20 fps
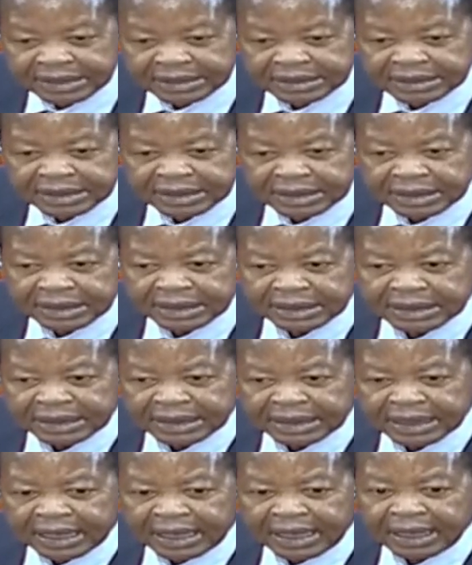this,
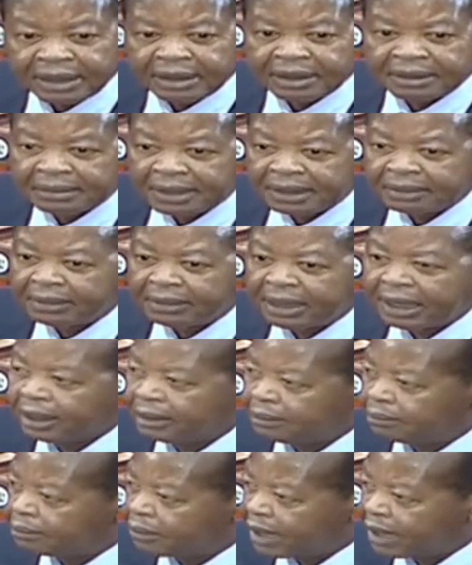I, remember, I,